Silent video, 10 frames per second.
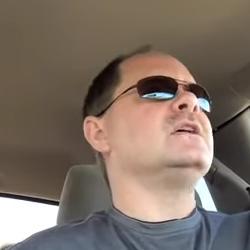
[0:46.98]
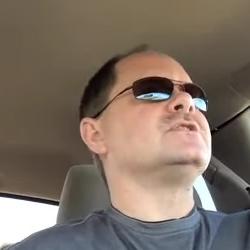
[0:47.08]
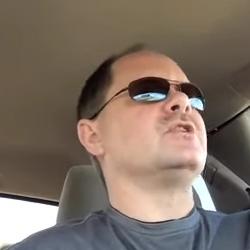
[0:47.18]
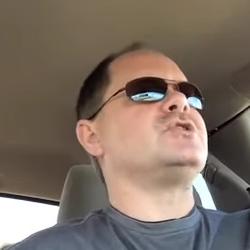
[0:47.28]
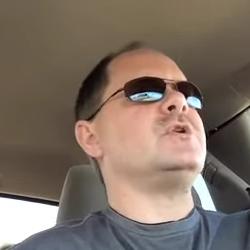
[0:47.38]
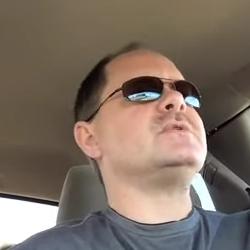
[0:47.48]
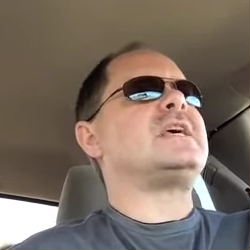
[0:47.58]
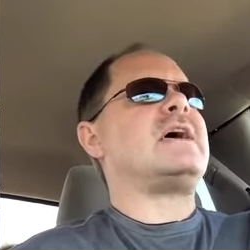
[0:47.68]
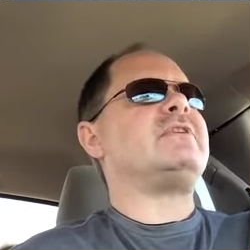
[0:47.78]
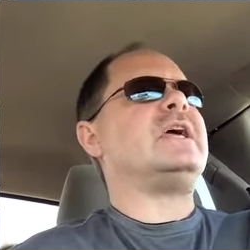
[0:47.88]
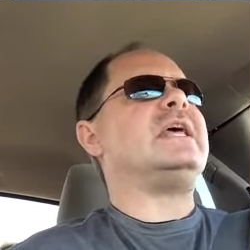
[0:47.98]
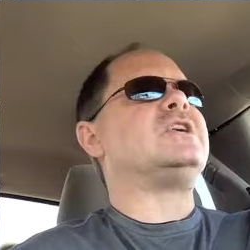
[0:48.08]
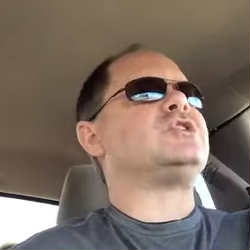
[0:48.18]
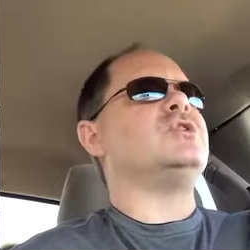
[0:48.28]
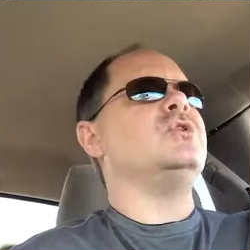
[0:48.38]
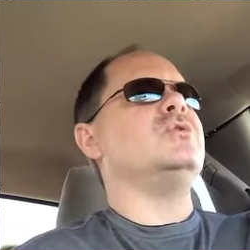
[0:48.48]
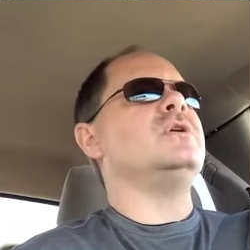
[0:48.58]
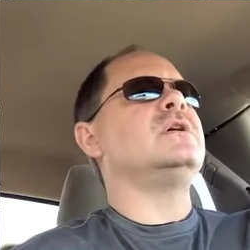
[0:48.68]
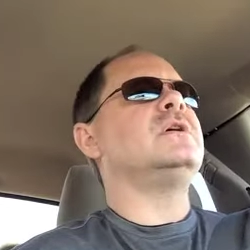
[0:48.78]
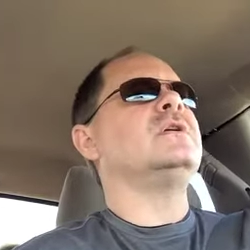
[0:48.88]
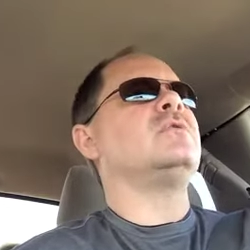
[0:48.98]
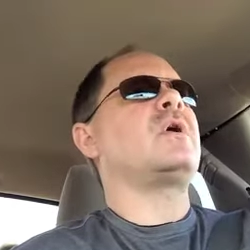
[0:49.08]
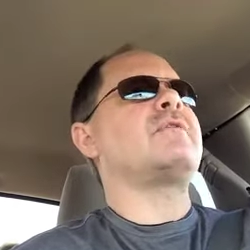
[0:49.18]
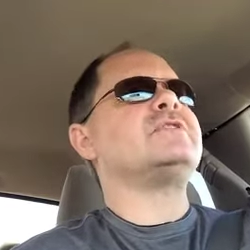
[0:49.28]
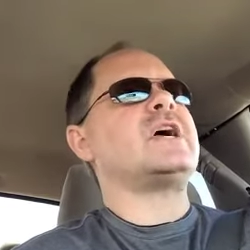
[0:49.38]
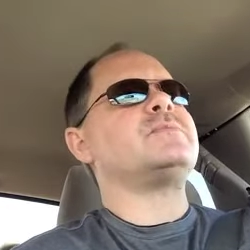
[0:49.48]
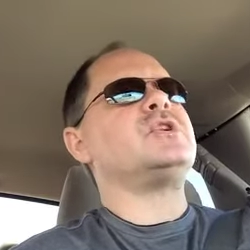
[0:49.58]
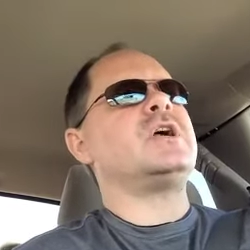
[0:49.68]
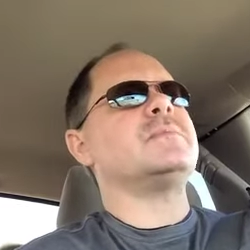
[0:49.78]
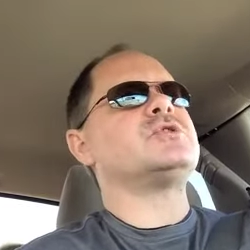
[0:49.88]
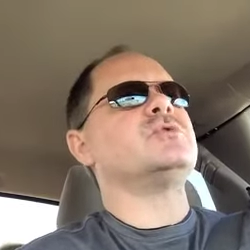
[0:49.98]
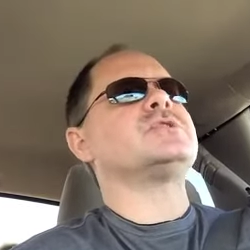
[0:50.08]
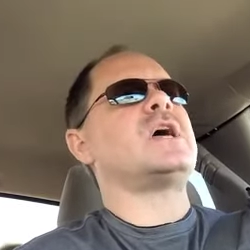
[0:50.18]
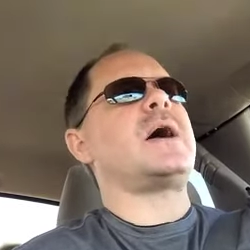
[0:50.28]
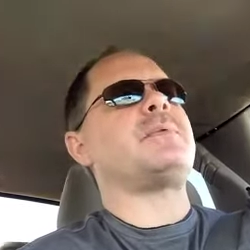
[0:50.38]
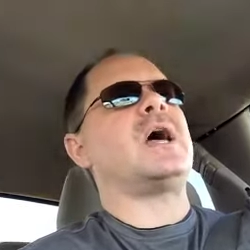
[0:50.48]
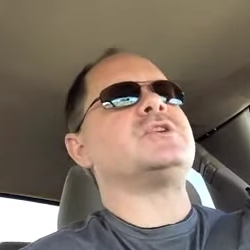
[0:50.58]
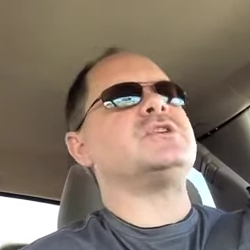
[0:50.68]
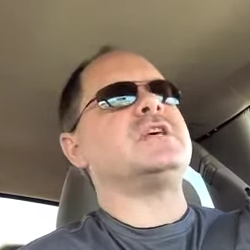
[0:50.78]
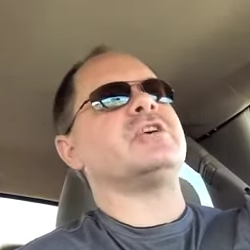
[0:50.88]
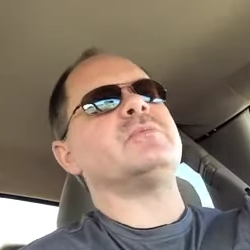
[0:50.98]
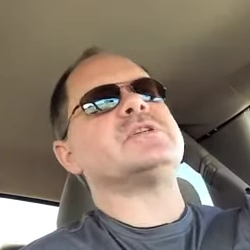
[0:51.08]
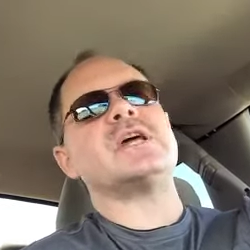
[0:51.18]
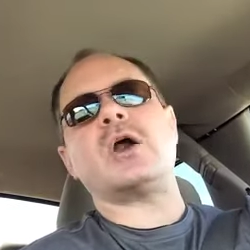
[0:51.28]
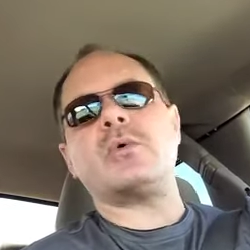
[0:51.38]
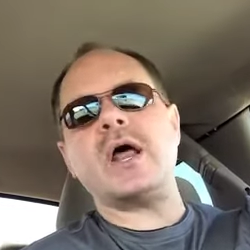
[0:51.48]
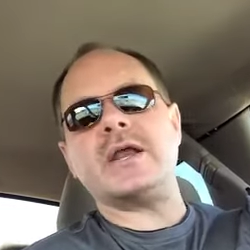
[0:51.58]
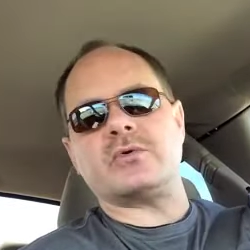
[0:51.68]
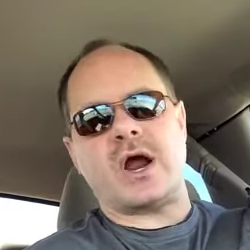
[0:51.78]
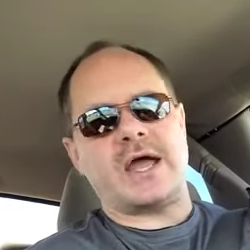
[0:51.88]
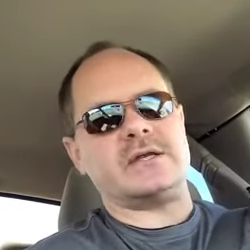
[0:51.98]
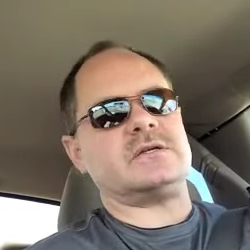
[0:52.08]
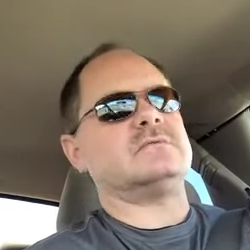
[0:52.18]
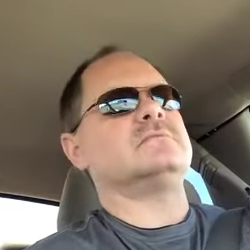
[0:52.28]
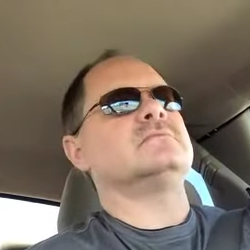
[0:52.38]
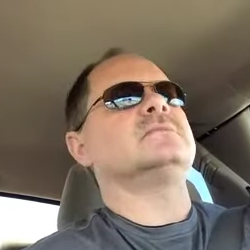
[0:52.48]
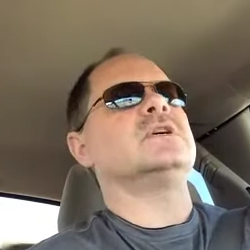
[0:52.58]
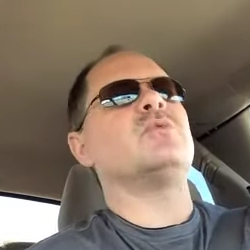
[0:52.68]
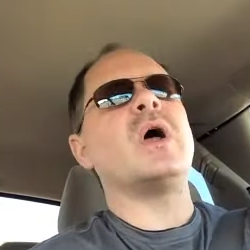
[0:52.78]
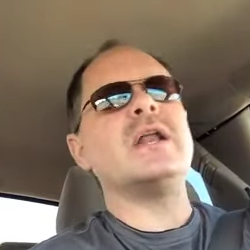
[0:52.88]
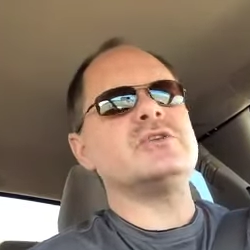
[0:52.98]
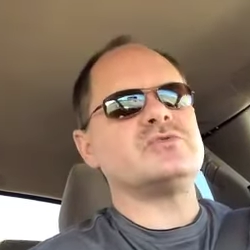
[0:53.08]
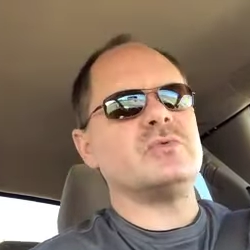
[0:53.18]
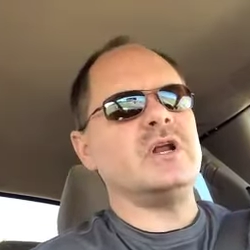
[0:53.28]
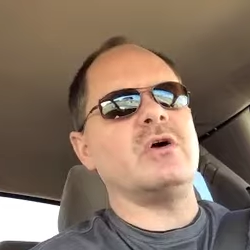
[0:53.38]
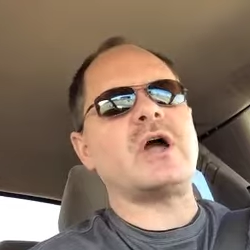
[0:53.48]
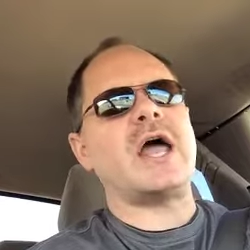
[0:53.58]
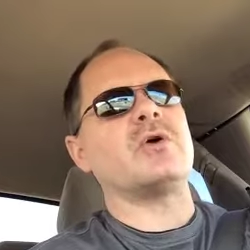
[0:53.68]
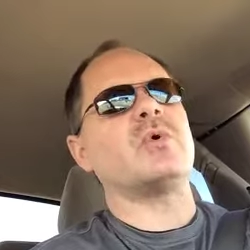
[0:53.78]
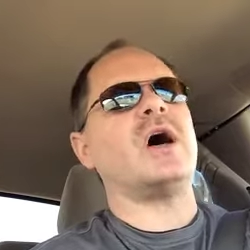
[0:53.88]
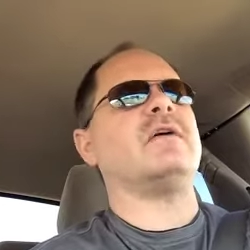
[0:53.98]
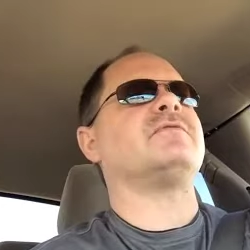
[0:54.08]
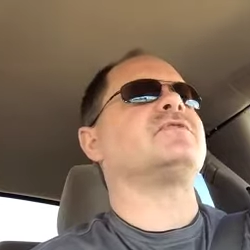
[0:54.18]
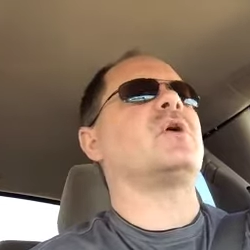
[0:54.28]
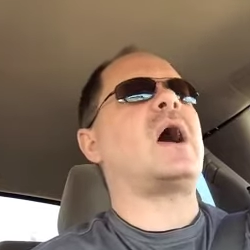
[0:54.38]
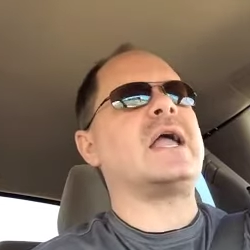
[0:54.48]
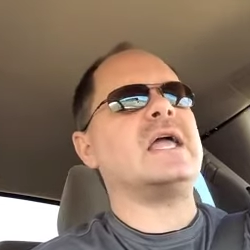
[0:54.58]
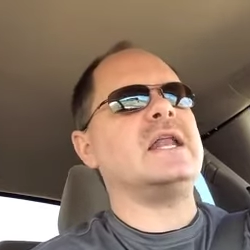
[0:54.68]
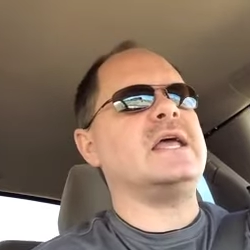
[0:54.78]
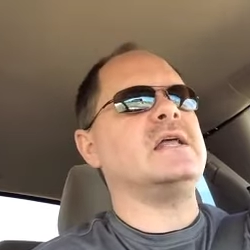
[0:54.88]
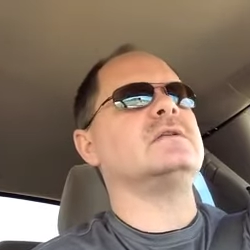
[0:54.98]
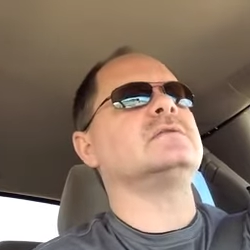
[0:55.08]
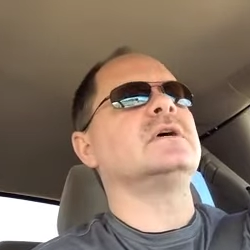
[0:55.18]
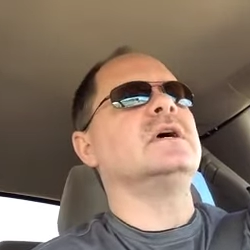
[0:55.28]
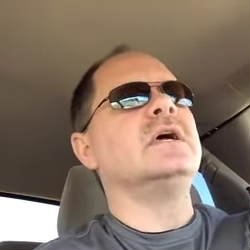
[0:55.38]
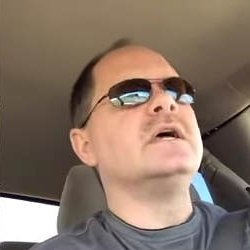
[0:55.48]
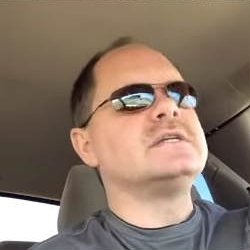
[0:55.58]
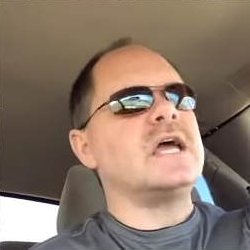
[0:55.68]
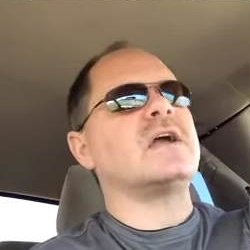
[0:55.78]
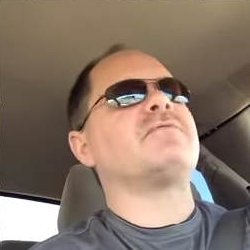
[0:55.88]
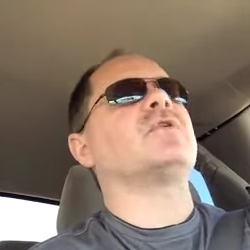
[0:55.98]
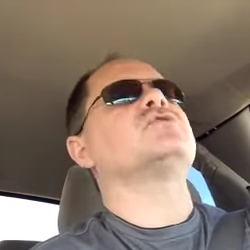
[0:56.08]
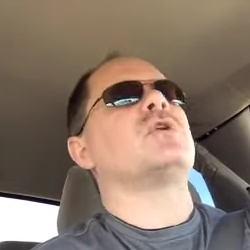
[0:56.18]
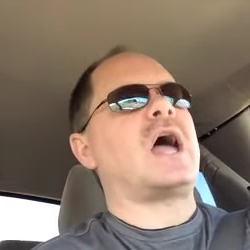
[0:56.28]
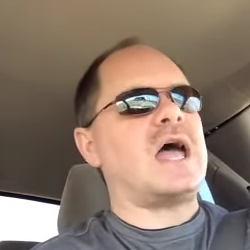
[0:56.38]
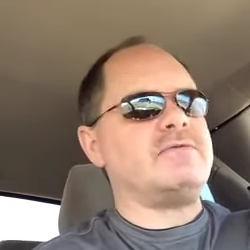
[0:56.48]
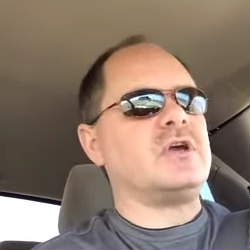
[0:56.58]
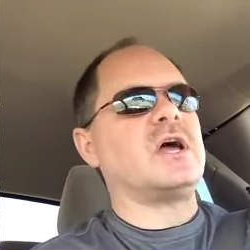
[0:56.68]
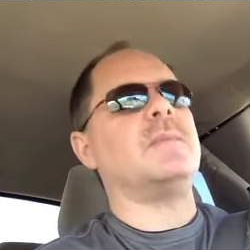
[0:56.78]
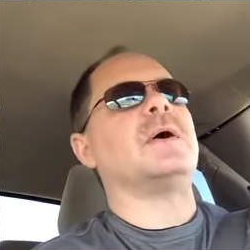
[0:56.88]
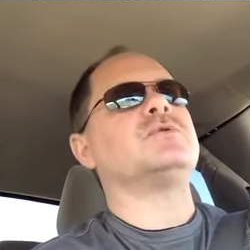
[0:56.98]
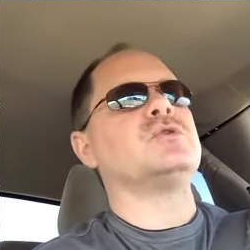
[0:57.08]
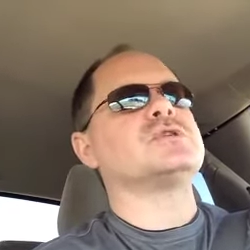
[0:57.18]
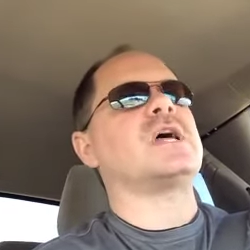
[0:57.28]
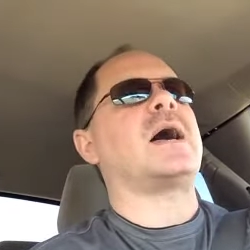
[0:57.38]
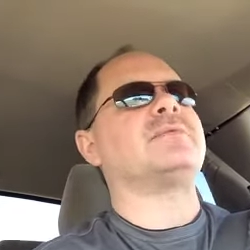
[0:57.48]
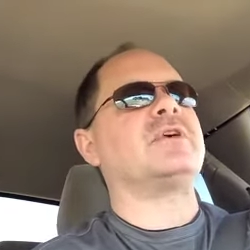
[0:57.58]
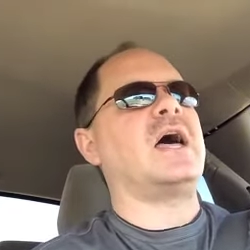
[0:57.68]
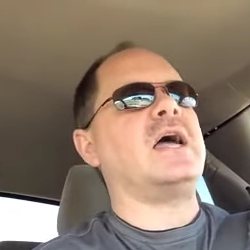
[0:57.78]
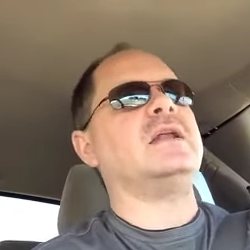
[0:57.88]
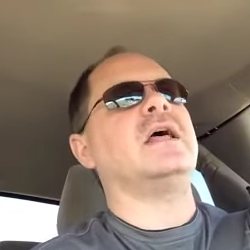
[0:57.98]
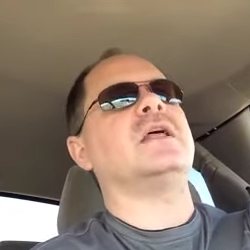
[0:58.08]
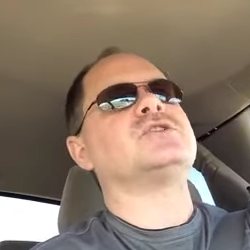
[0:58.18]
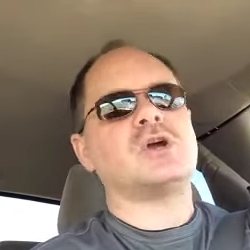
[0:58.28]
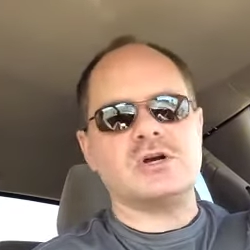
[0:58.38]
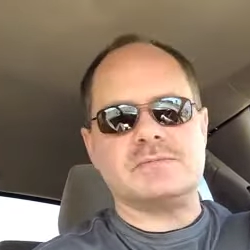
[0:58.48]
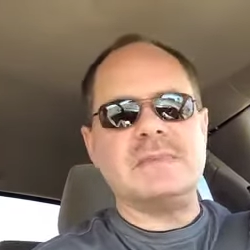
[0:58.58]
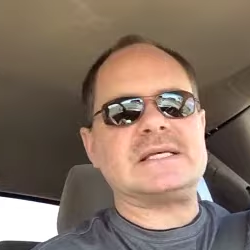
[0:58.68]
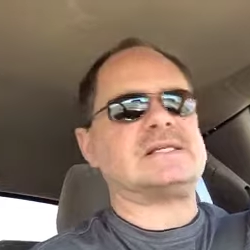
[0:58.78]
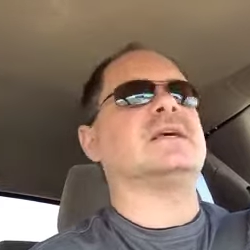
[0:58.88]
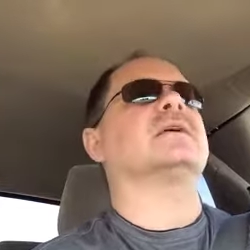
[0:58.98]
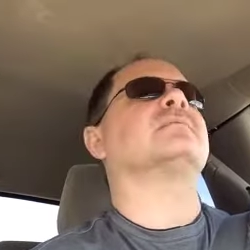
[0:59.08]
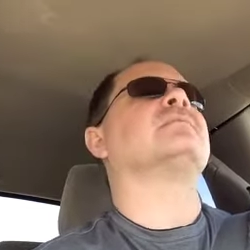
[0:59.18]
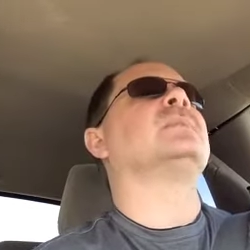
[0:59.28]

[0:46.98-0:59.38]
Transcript: So she was having an issue where every time she comes to a stoplight, she tells me it's not running right. It runs, kind of rough. So I get in, take it for a drive. You come up to a stop sign, and it starts missing.